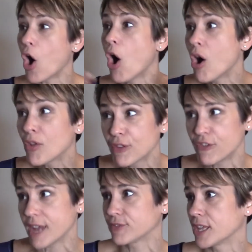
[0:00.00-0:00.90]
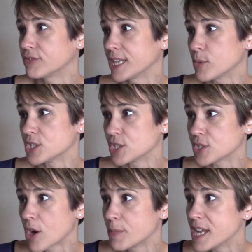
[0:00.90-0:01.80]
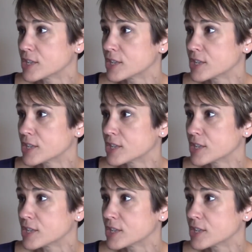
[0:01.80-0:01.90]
all the five love languages are being